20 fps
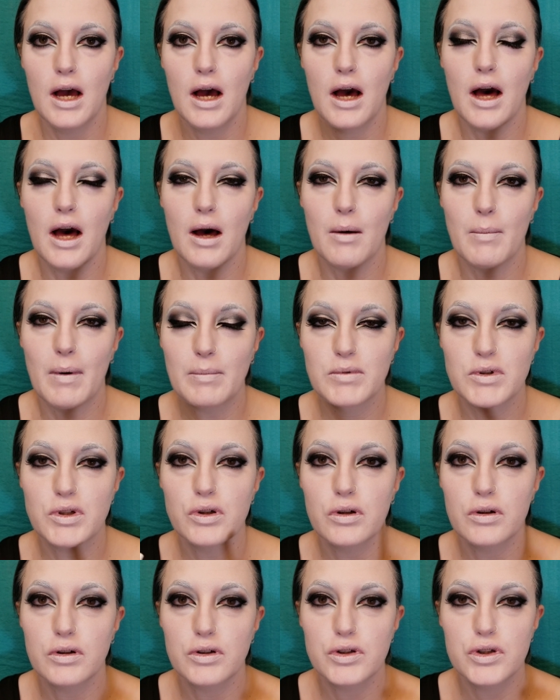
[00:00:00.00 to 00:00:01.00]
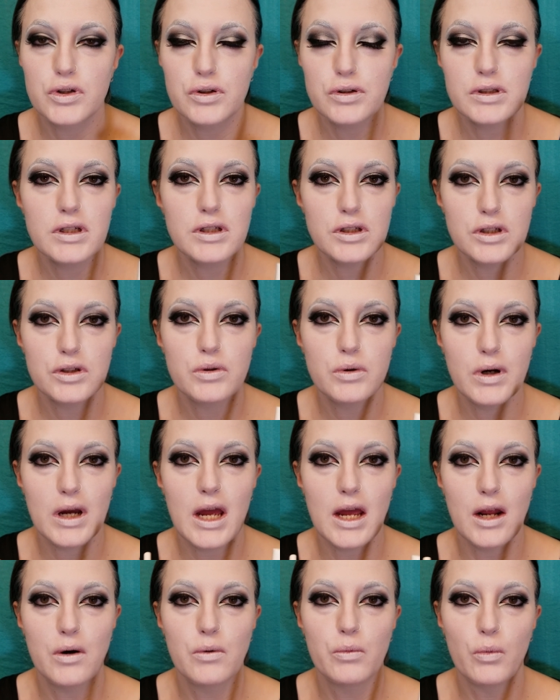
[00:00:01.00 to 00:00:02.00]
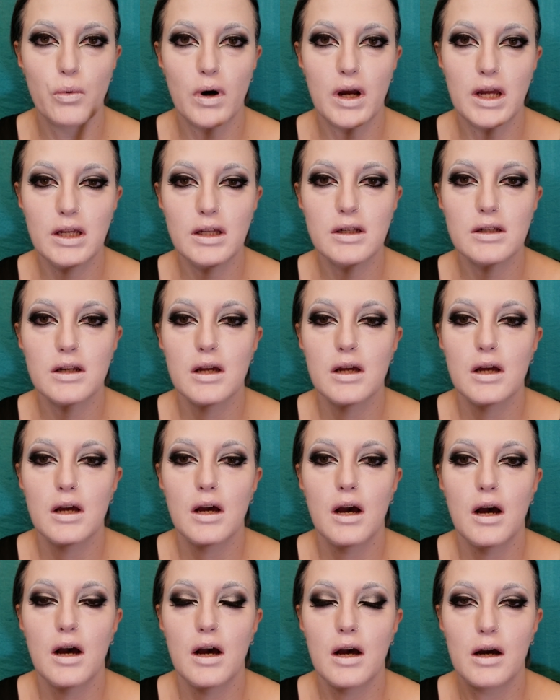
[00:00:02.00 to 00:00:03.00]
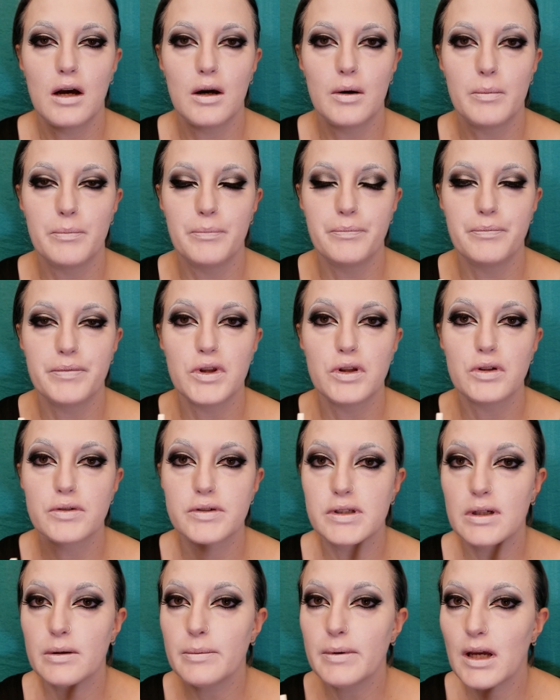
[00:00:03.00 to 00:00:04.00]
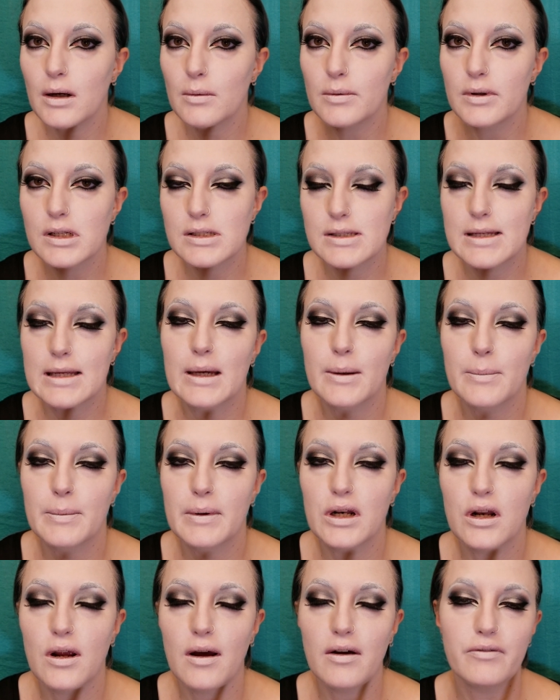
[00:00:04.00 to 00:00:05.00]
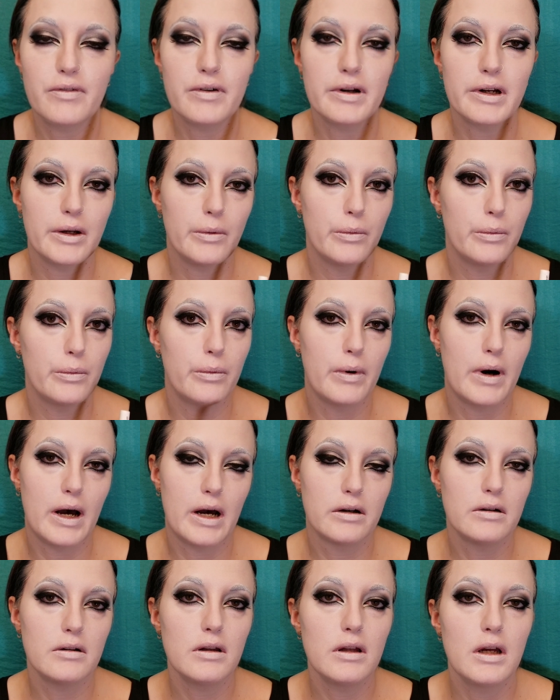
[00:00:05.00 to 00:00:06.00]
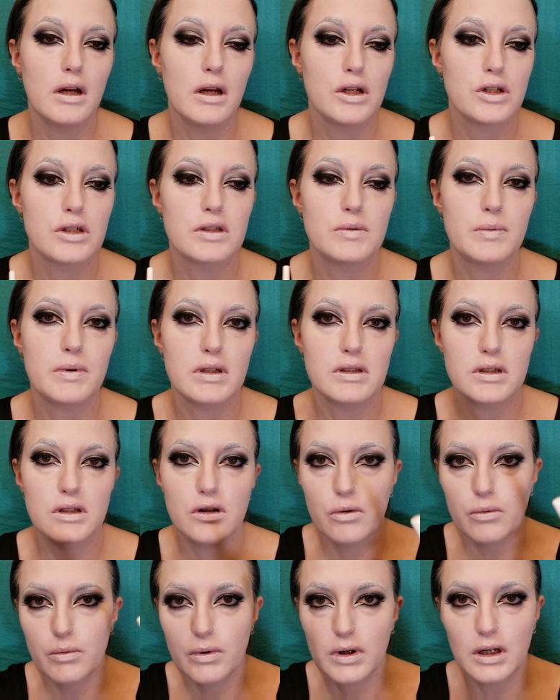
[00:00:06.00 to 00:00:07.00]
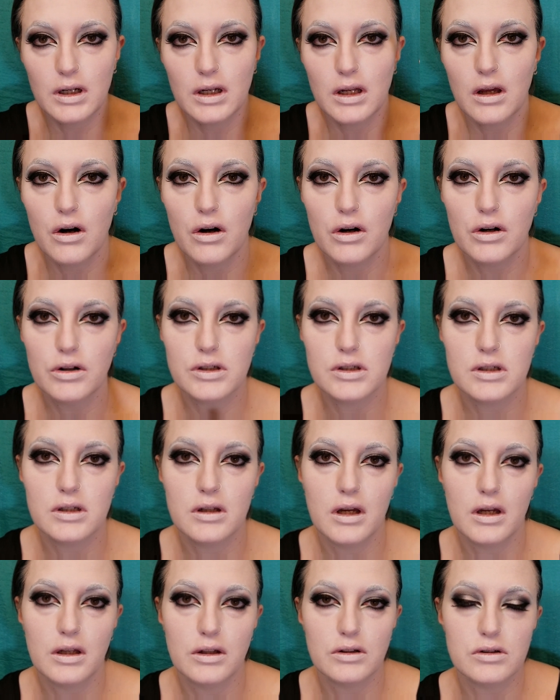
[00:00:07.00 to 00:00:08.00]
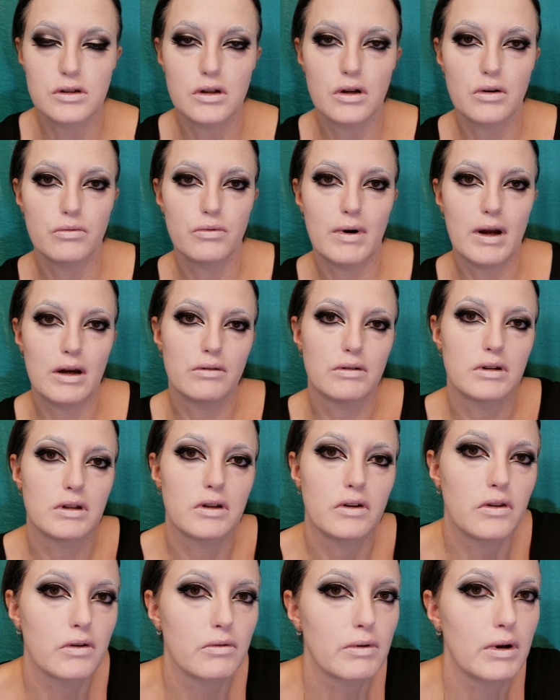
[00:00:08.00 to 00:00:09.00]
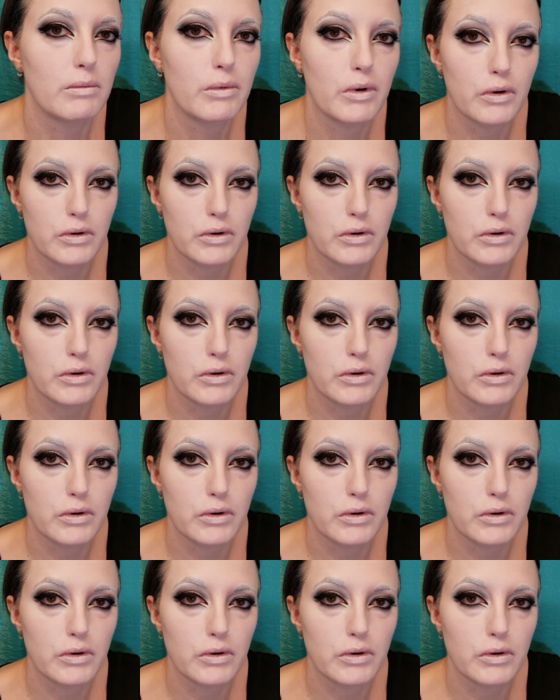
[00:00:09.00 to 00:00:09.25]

I'm choosing to do it in white to still be able to see it, but not very well, just because I don't want any harsh lines around the rainbow